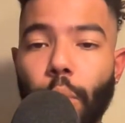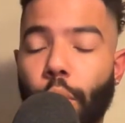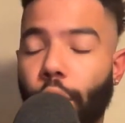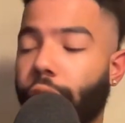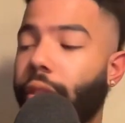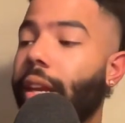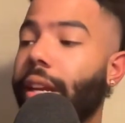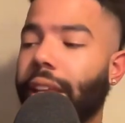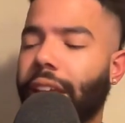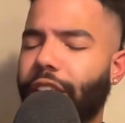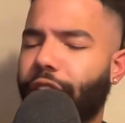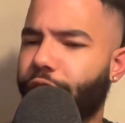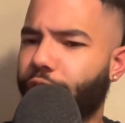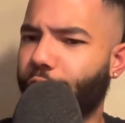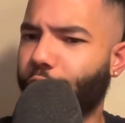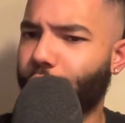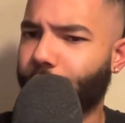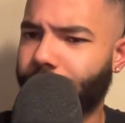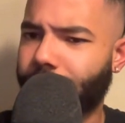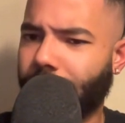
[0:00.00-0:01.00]
where they did
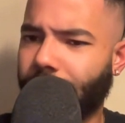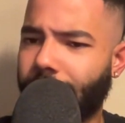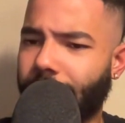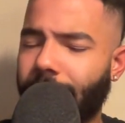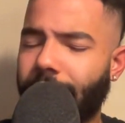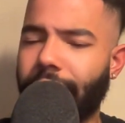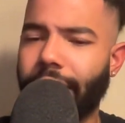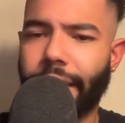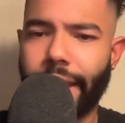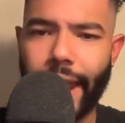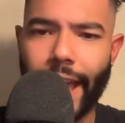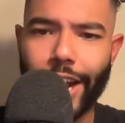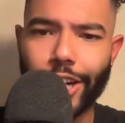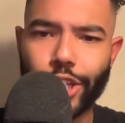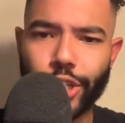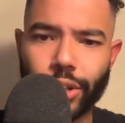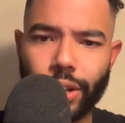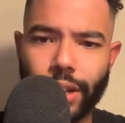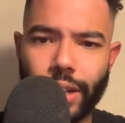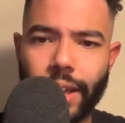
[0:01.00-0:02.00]
finish second in the
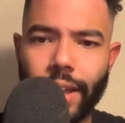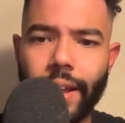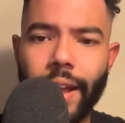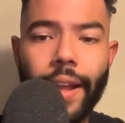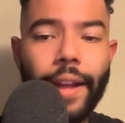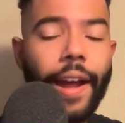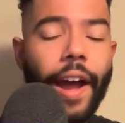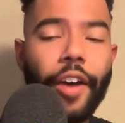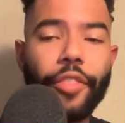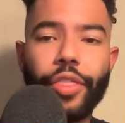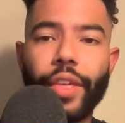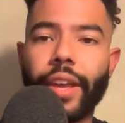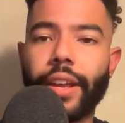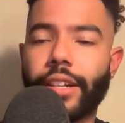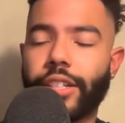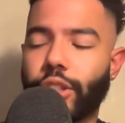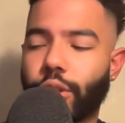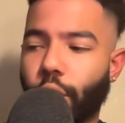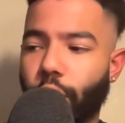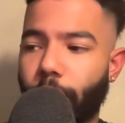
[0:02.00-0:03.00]
National League, I think,
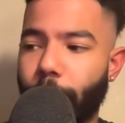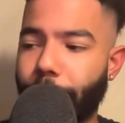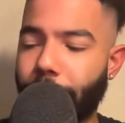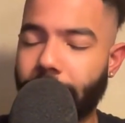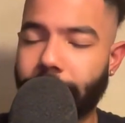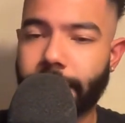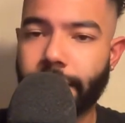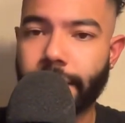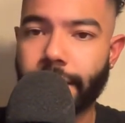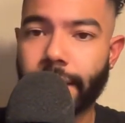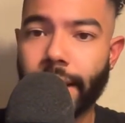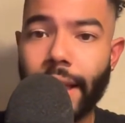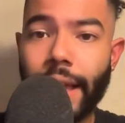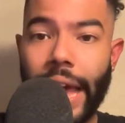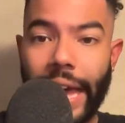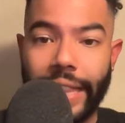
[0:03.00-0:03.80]
in stolen bases.